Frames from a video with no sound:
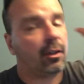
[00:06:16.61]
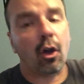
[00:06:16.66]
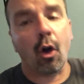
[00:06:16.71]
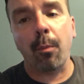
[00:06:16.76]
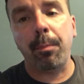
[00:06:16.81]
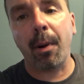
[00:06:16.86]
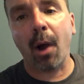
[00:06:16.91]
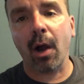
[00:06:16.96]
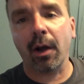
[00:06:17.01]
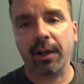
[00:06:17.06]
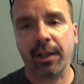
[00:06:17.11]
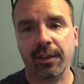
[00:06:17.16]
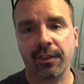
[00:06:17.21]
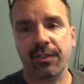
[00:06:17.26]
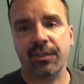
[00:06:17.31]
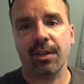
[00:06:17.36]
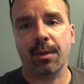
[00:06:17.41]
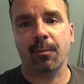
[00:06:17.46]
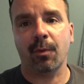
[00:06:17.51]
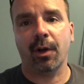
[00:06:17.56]
go park it
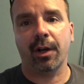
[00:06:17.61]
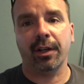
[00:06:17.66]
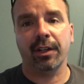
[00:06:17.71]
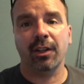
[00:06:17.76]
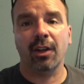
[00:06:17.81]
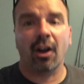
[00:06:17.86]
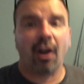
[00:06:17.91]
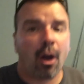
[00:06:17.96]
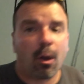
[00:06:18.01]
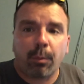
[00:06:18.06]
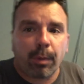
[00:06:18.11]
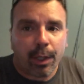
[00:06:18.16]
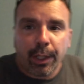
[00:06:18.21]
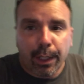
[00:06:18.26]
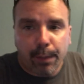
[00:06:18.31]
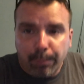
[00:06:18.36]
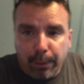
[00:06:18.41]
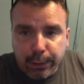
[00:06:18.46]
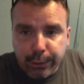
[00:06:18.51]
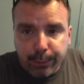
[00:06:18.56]
somewhere. You're all
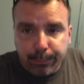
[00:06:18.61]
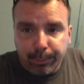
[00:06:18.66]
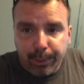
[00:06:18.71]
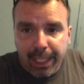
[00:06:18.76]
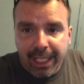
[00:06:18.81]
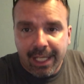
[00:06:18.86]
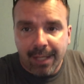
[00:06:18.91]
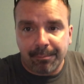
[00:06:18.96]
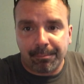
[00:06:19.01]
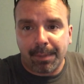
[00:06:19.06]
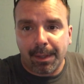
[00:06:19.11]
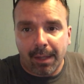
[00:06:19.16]
worried about your braking